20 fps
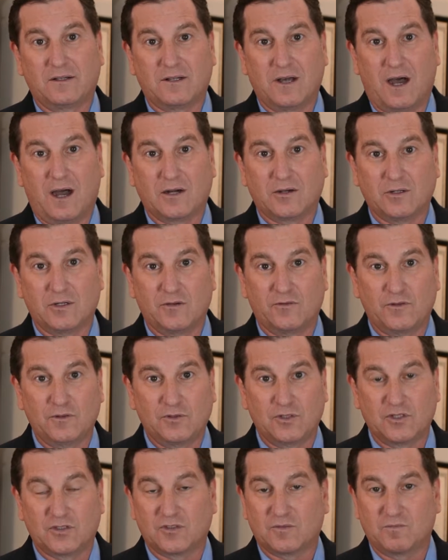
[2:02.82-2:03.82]
doctor. If you
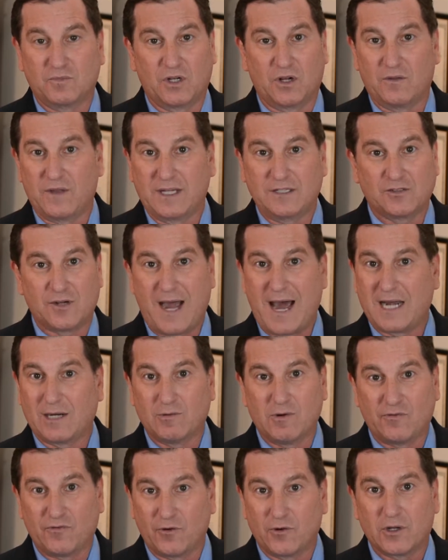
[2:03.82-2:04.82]
just, they try to
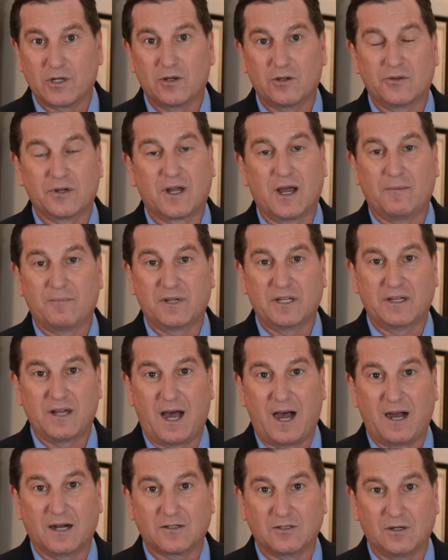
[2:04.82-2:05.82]
refer you to the company
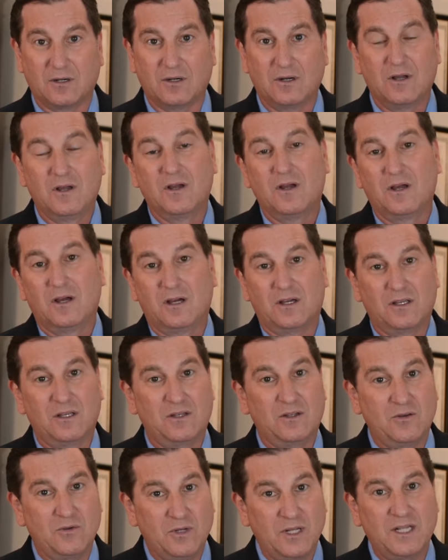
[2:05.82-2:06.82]
doctor,
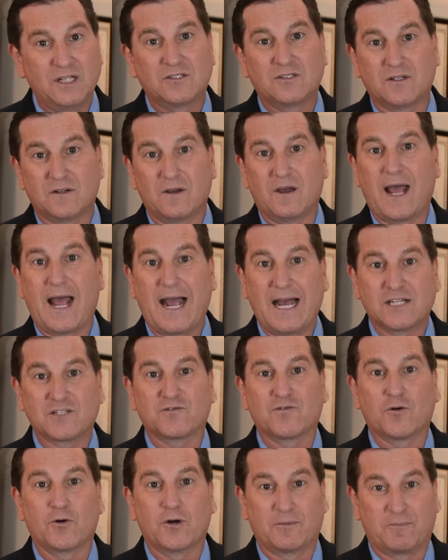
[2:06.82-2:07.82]
you need to
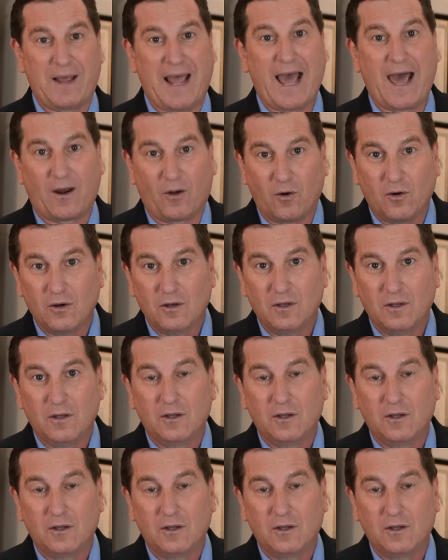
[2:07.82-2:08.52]
ask for a panel.